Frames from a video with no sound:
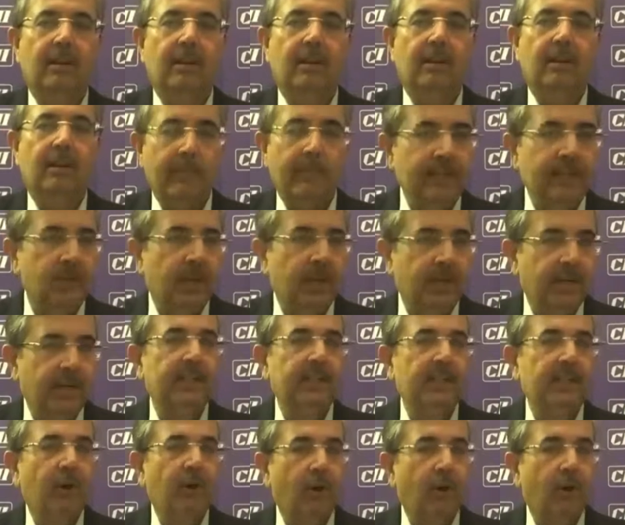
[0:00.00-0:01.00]
The
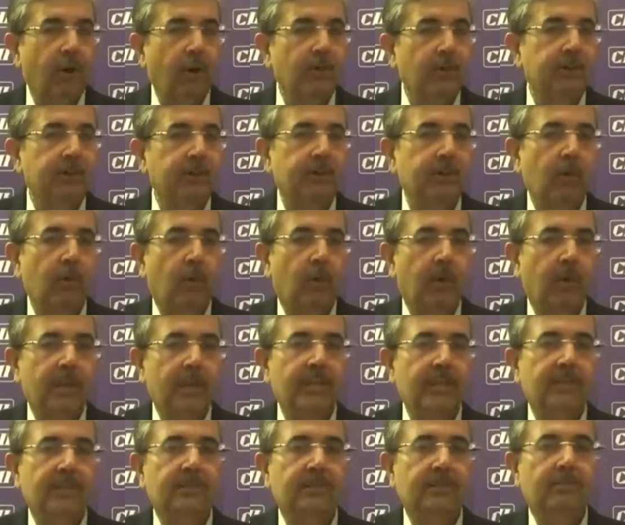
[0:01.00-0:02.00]
big opportunity
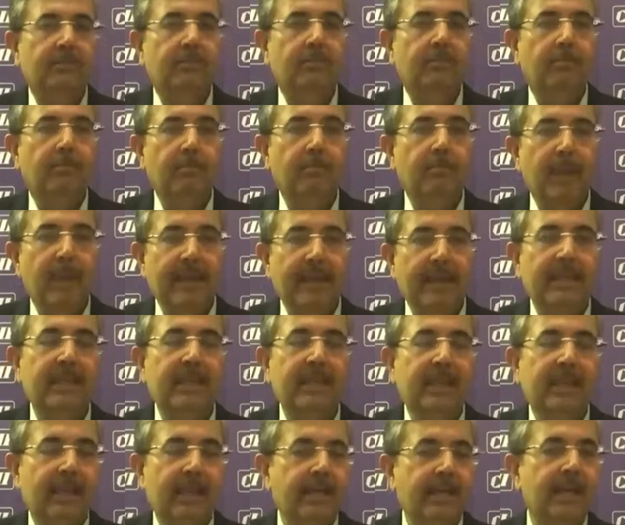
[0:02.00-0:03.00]
also is
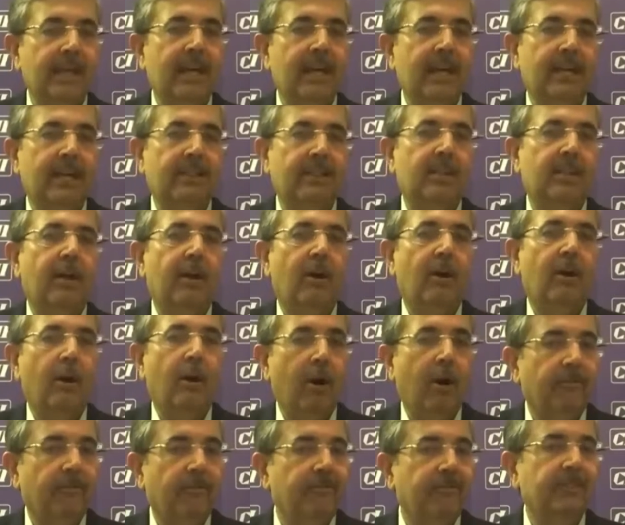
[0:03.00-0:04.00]
making India the
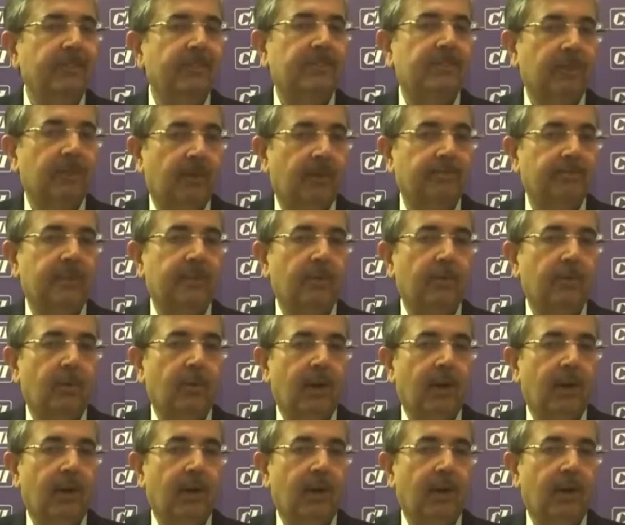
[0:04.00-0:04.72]
office of the world.